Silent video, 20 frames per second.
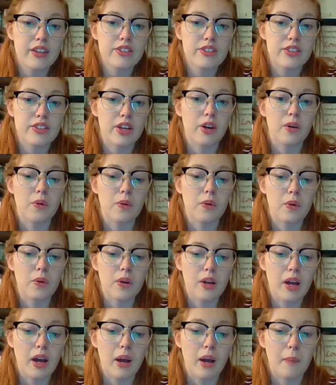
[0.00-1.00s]
So
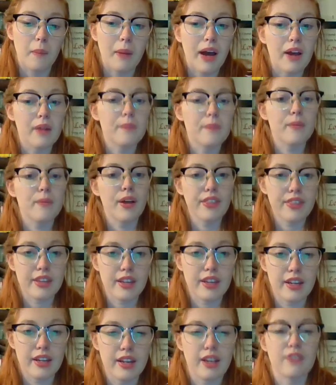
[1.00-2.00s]
about a month
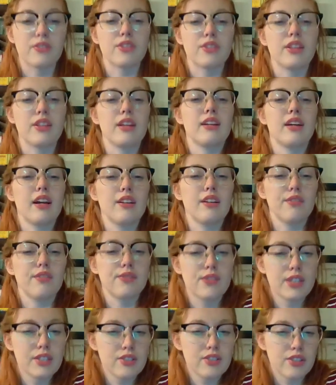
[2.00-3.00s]
in after they'd kind
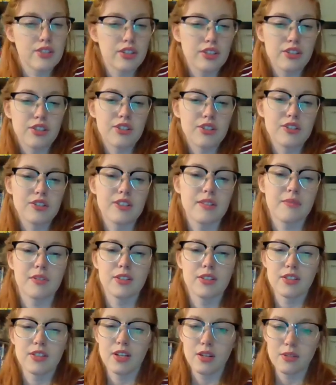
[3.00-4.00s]
of researched, dip
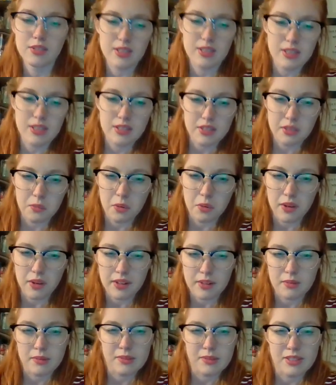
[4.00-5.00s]
their toes into
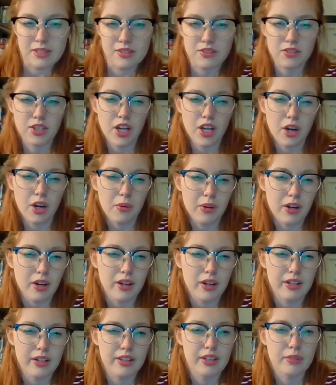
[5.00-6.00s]
what it was going
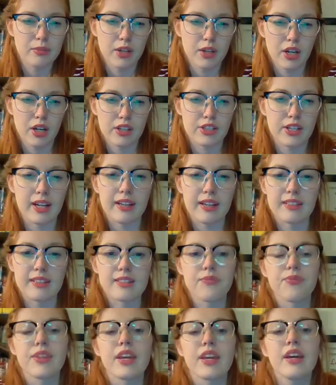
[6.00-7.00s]
on in their
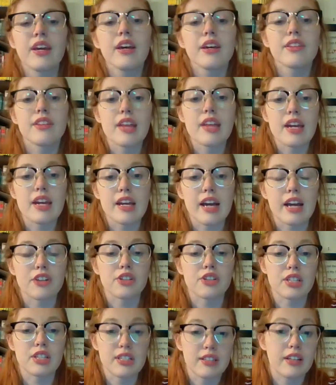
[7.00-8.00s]
projects, they
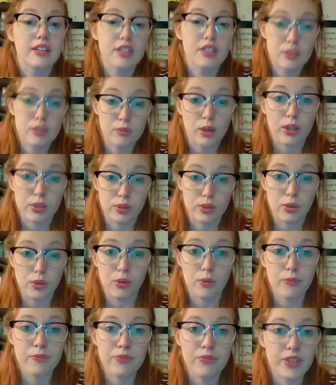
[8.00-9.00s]
actually set a SMART
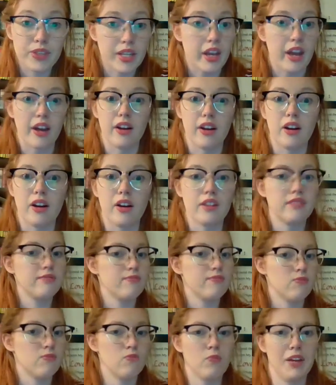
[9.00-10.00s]
goal
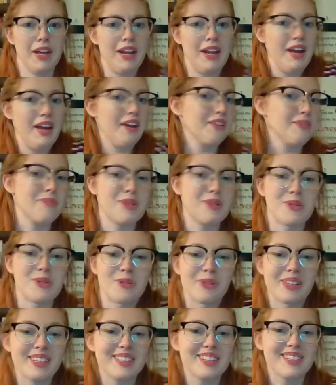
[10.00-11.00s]
on an
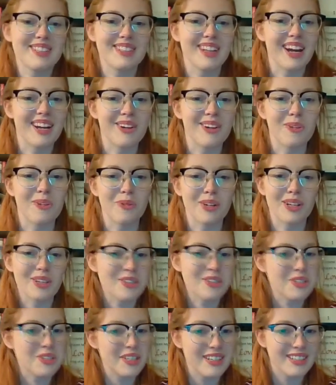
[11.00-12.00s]
elementary style
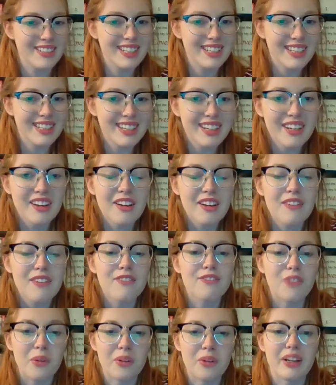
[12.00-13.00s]
worksheet
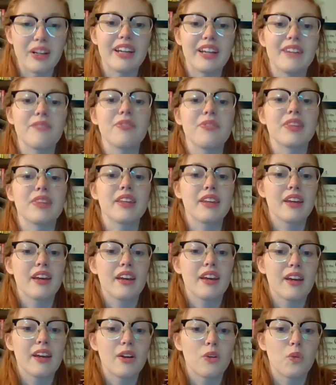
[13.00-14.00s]
for it
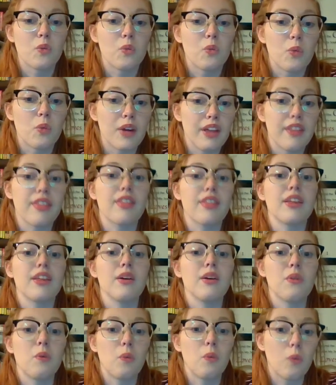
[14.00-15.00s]
with
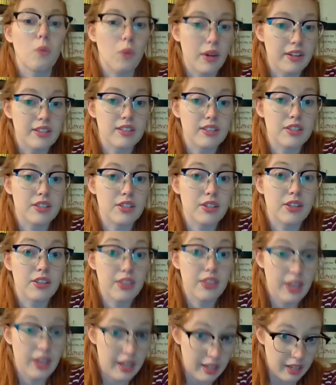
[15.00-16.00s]
what
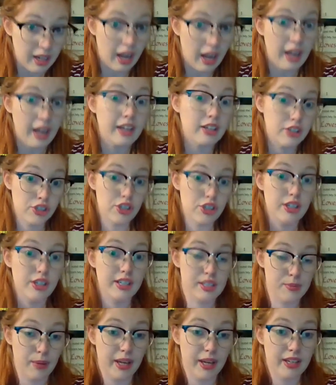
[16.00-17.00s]
they I should
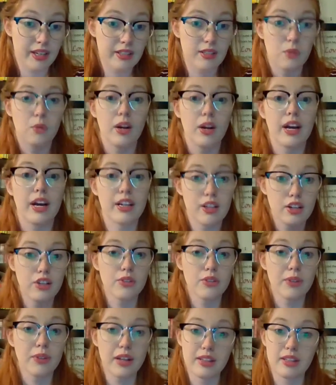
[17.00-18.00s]
expect and what I could
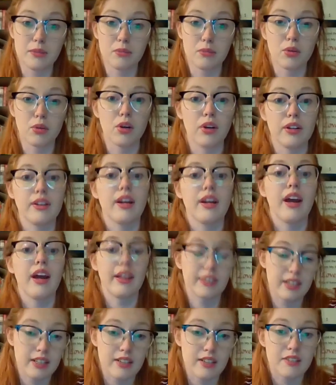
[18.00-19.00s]
grade them on
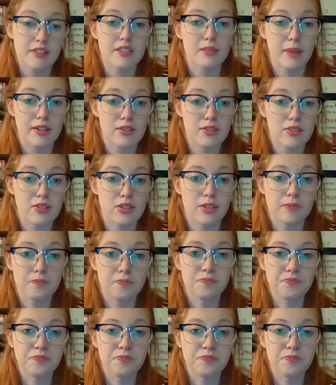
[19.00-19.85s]
at the end of the semester